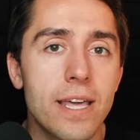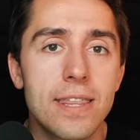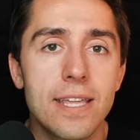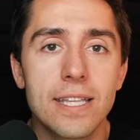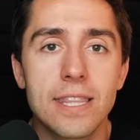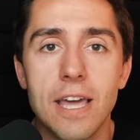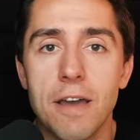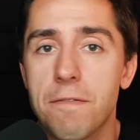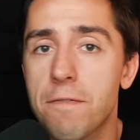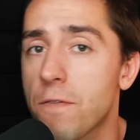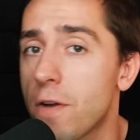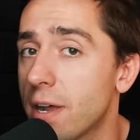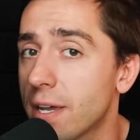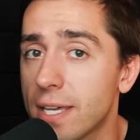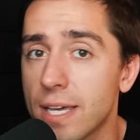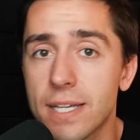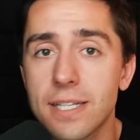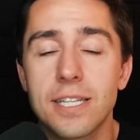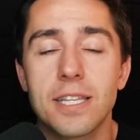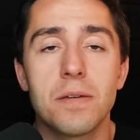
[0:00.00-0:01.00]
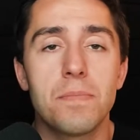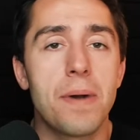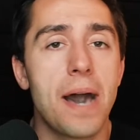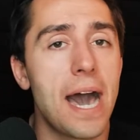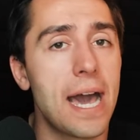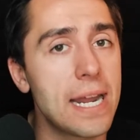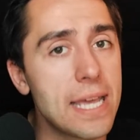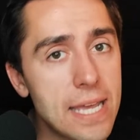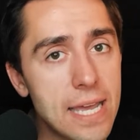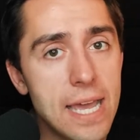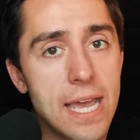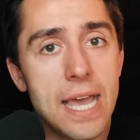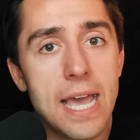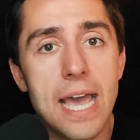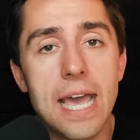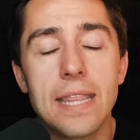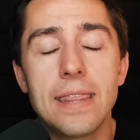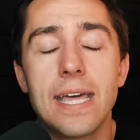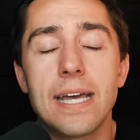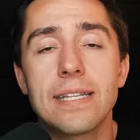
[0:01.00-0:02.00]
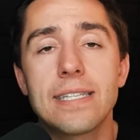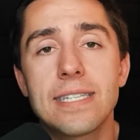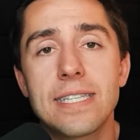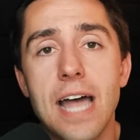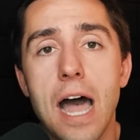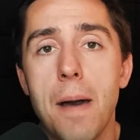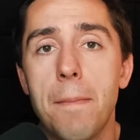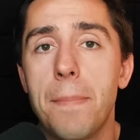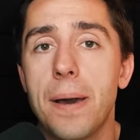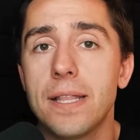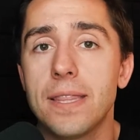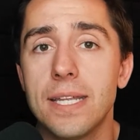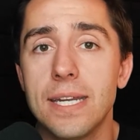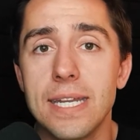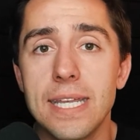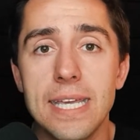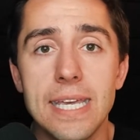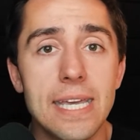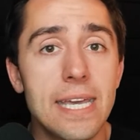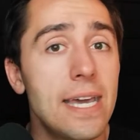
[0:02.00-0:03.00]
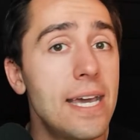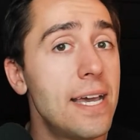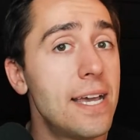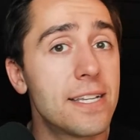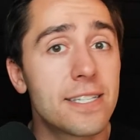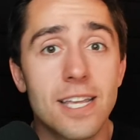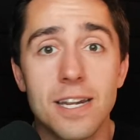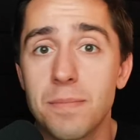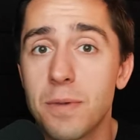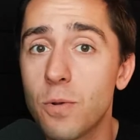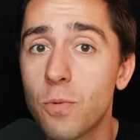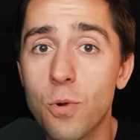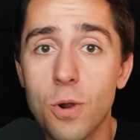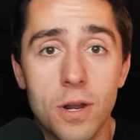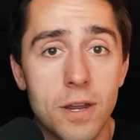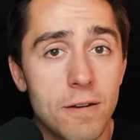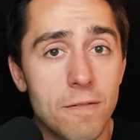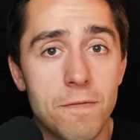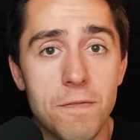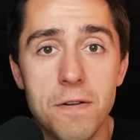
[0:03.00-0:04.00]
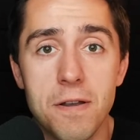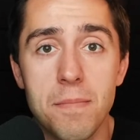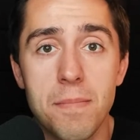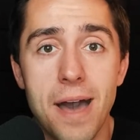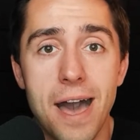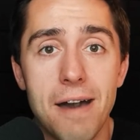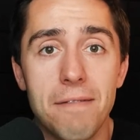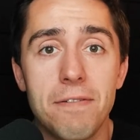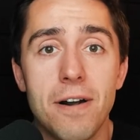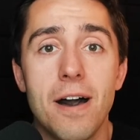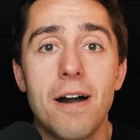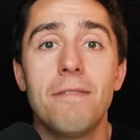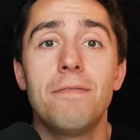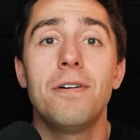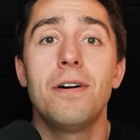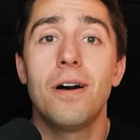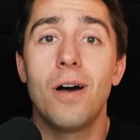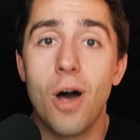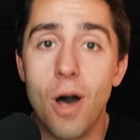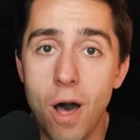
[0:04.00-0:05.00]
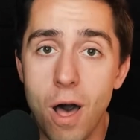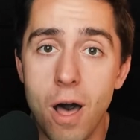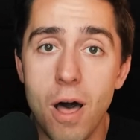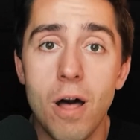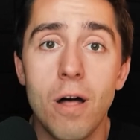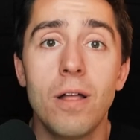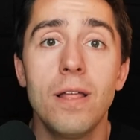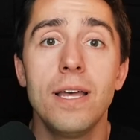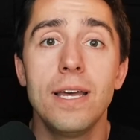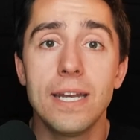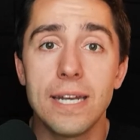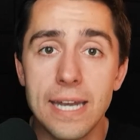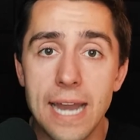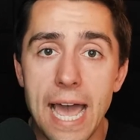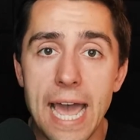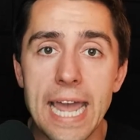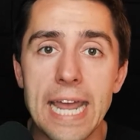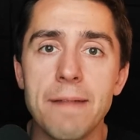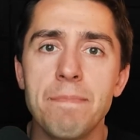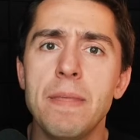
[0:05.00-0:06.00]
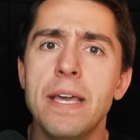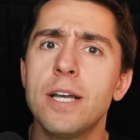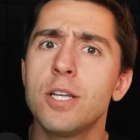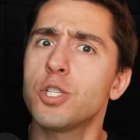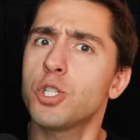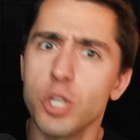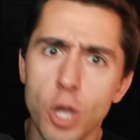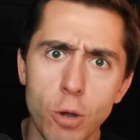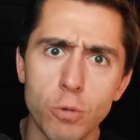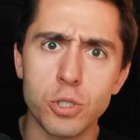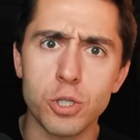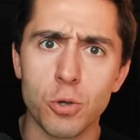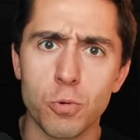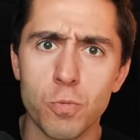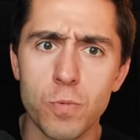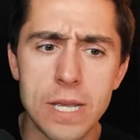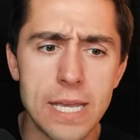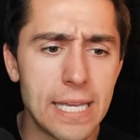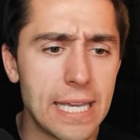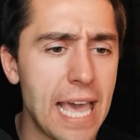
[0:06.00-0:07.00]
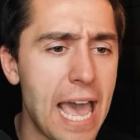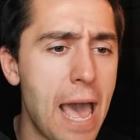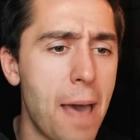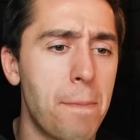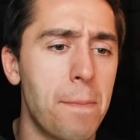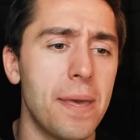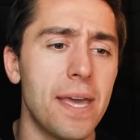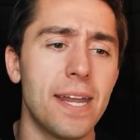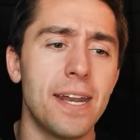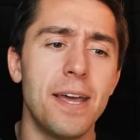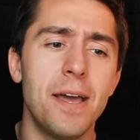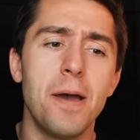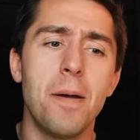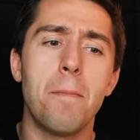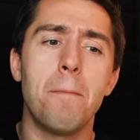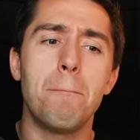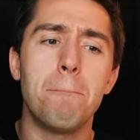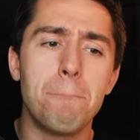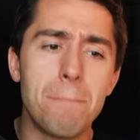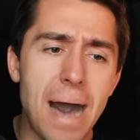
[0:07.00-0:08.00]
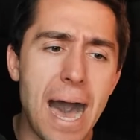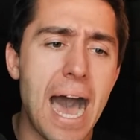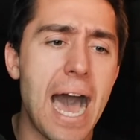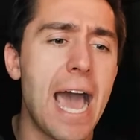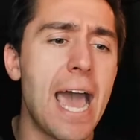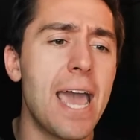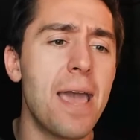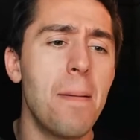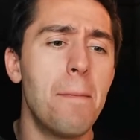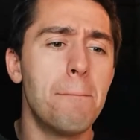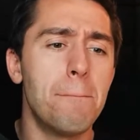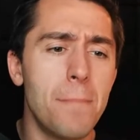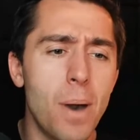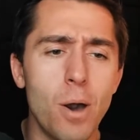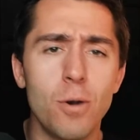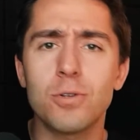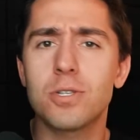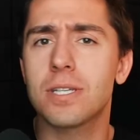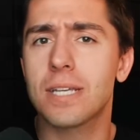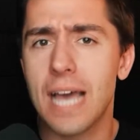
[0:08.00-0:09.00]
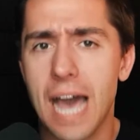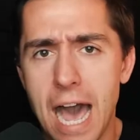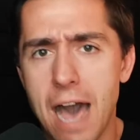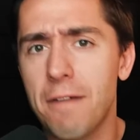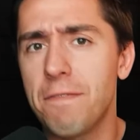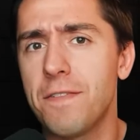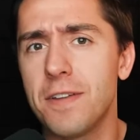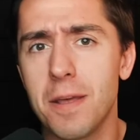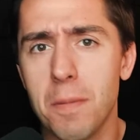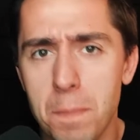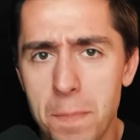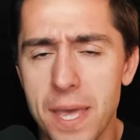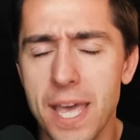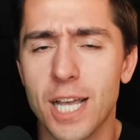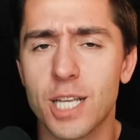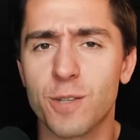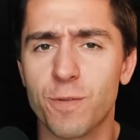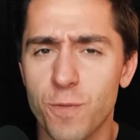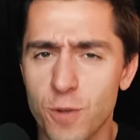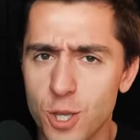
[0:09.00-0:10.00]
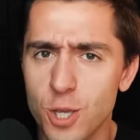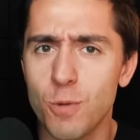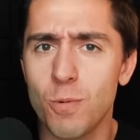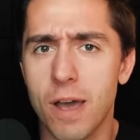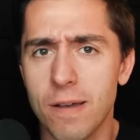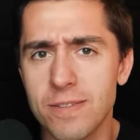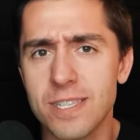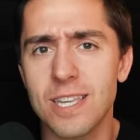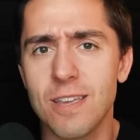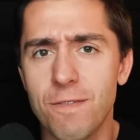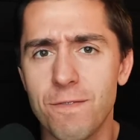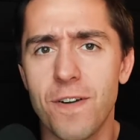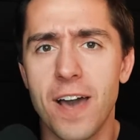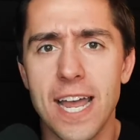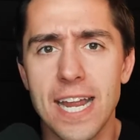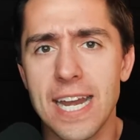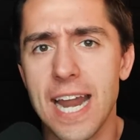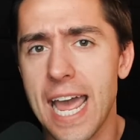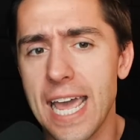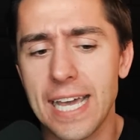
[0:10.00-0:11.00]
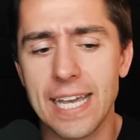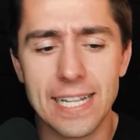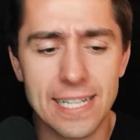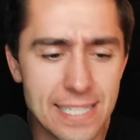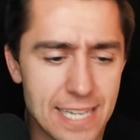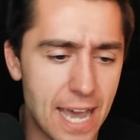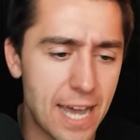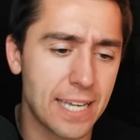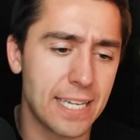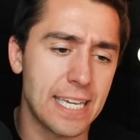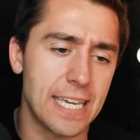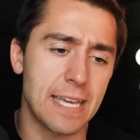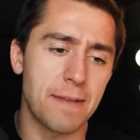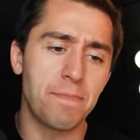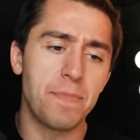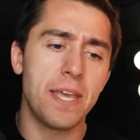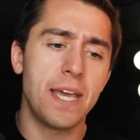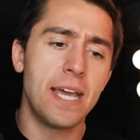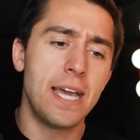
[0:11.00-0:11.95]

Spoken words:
I think that front kick to the body and that stomp on the knee is going to be working for Imavov all night. So to recap it, my most confident picks for UFC Fight Night Kentucky: